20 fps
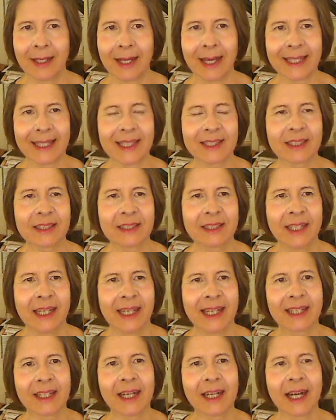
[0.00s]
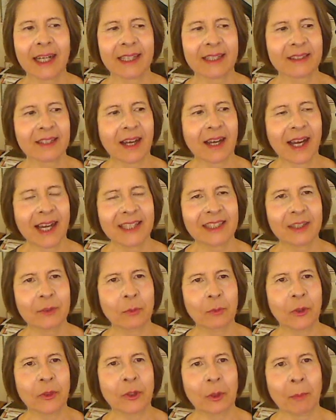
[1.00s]
I guess it kind of ties
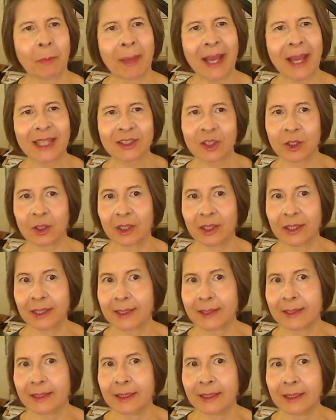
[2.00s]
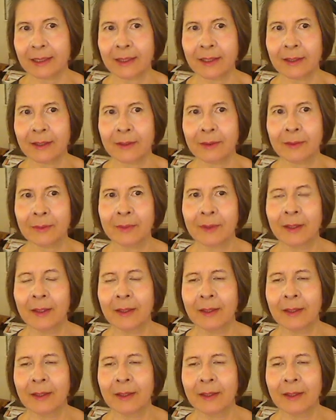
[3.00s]
in with their masculinity, you know.